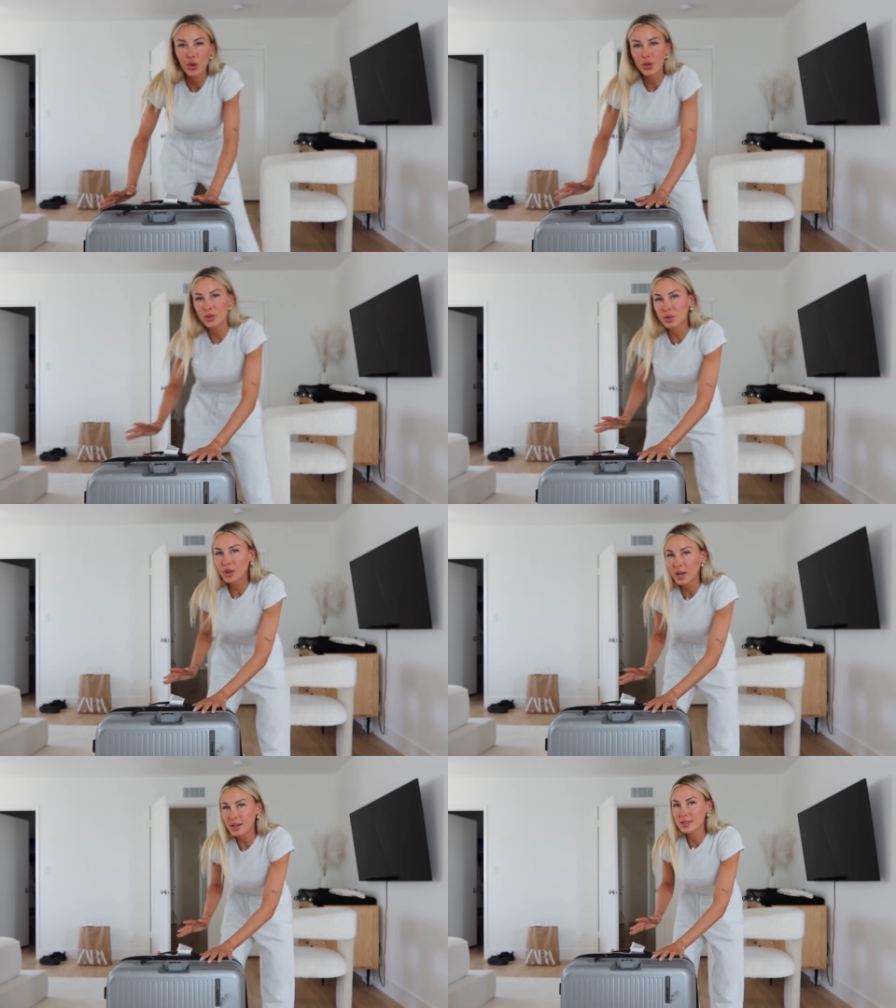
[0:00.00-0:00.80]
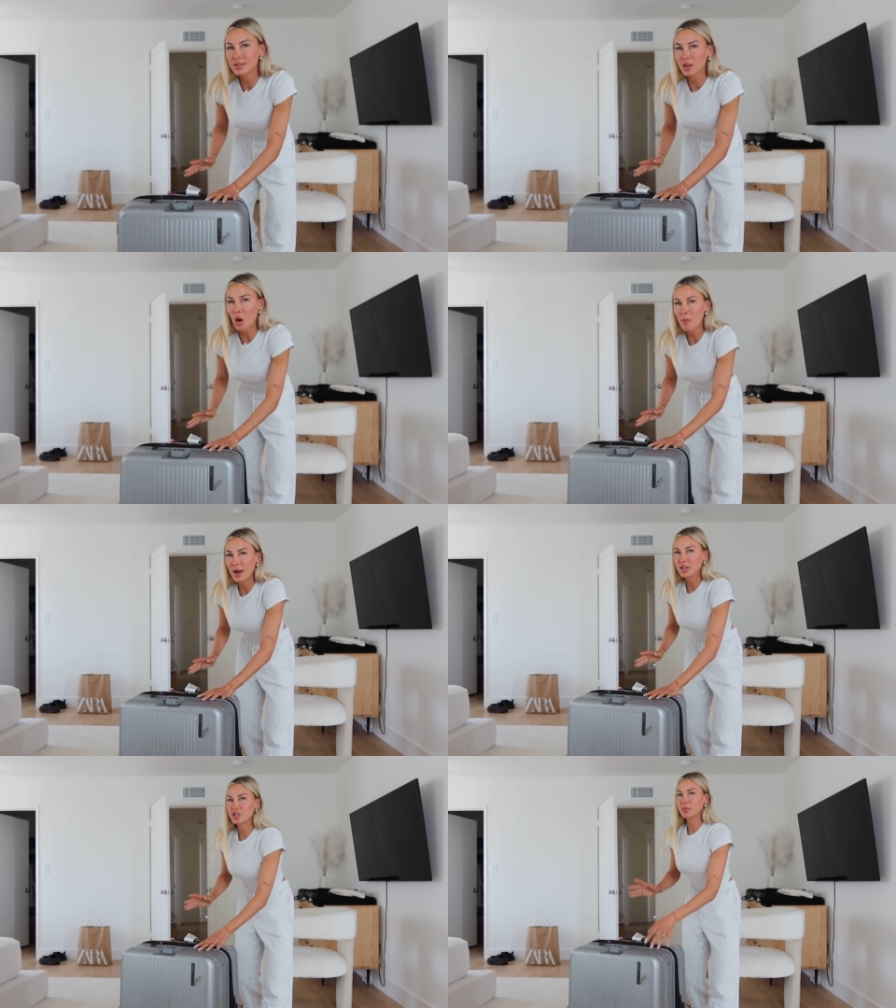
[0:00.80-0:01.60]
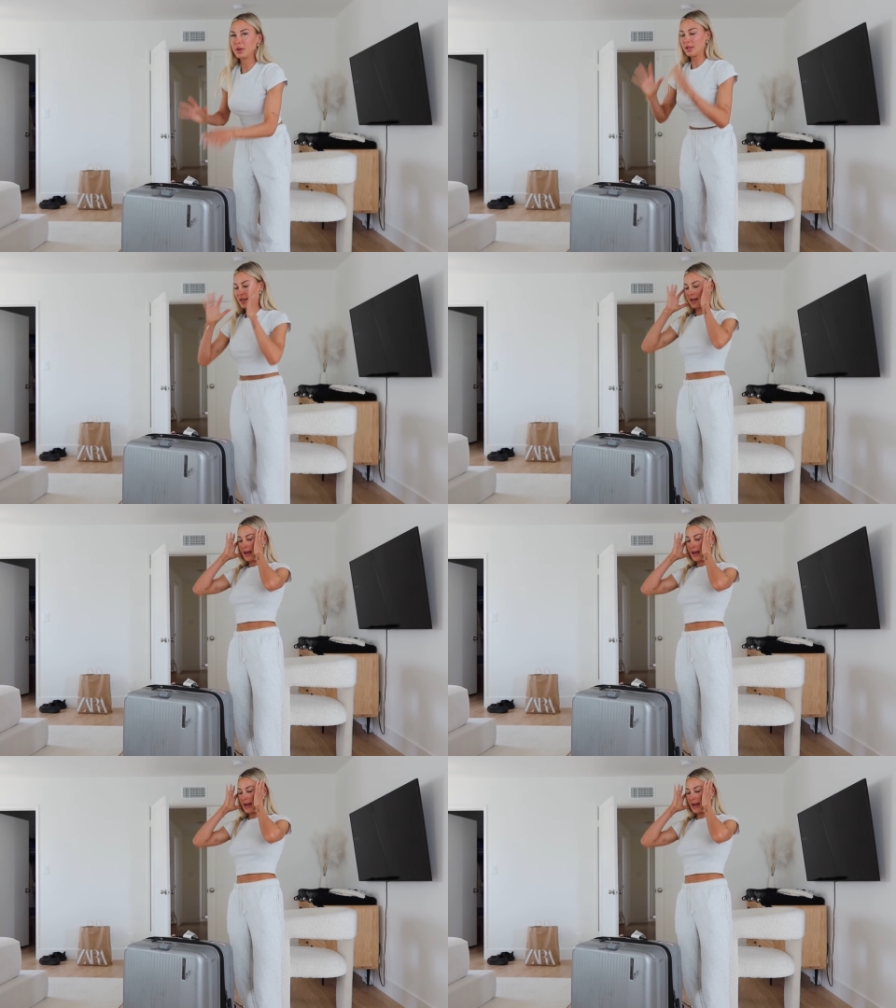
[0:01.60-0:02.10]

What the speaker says: We used to care so much about like